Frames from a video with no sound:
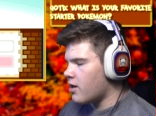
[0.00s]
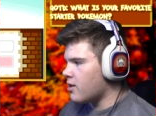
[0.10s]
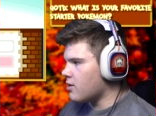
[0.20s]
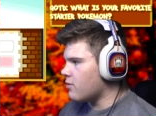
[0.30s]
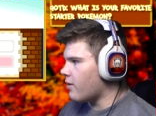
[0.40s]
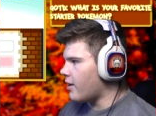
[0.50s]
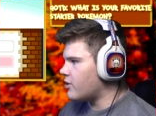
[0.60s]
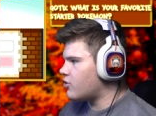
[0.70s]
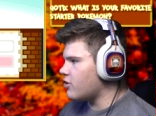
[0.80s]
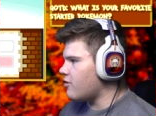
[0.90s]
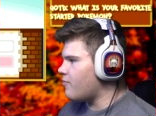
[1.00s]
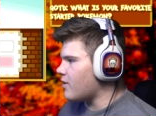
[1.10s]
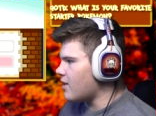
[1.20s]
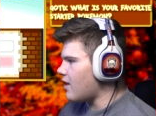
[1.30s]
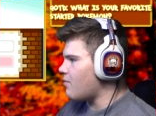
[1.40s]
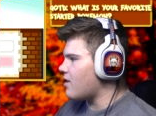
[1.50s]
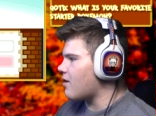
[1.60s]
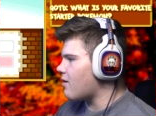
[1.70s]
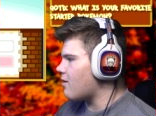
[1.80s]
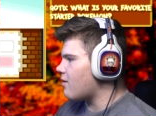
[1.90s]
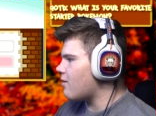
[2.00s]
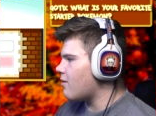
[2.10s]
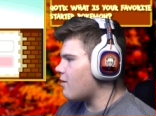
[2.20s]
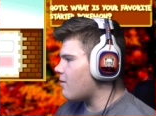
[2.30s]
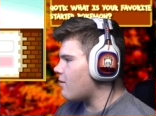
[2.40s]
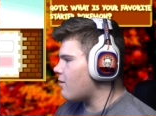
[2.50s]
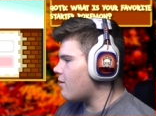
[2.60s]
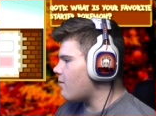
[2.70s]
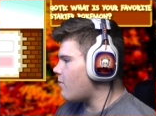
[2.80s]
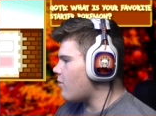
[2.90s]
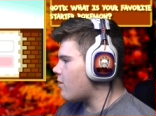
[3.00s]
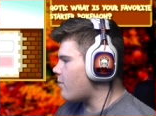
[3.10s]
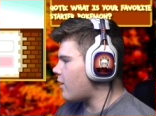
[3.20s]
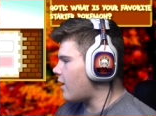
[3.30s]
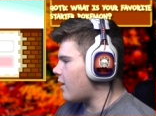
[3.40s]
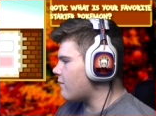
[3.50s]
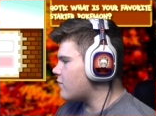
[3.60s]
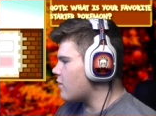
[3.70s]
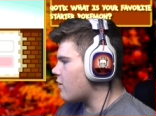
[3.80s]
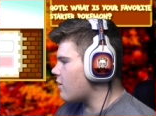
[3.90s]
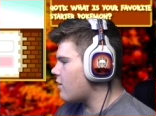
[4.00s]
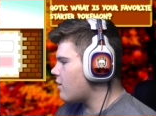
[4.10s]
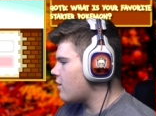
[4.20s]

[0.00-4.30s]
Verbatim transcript: You know, I should have been naming Pokemon after